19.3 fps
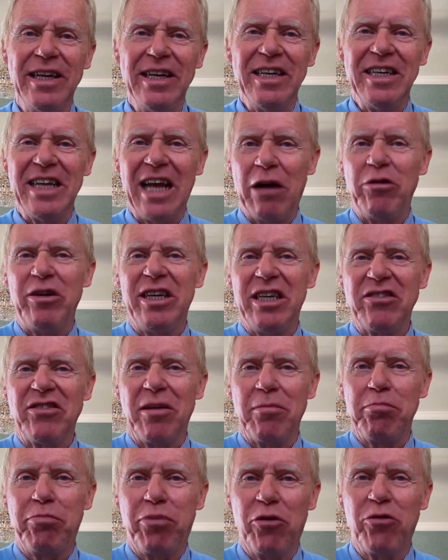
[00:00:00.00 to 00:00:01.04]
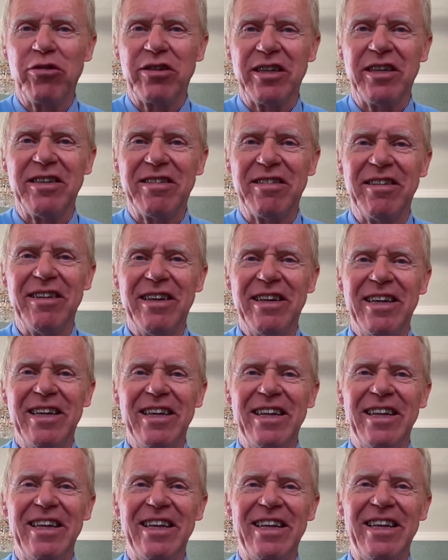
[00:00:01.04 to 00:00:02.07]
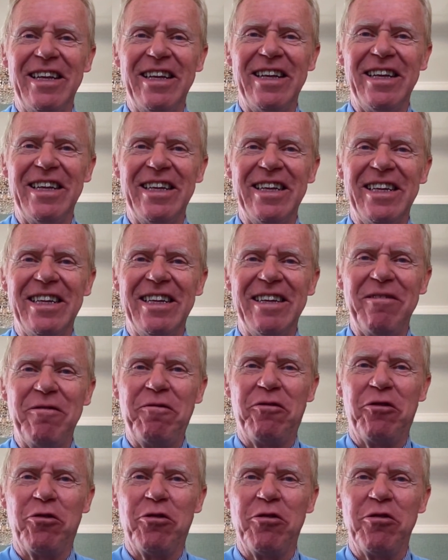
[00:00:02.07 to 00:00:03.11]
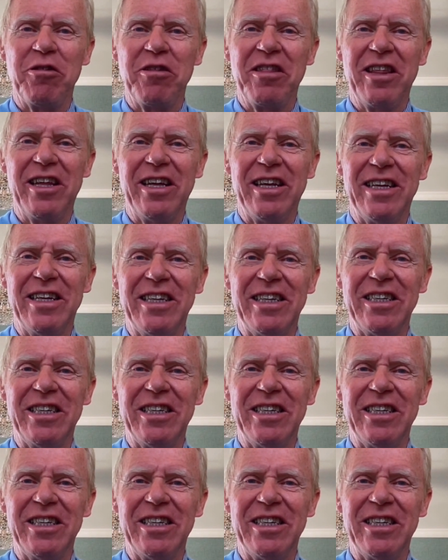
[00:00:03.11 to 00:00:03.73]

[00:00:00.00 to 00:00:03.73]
Now, it is important for the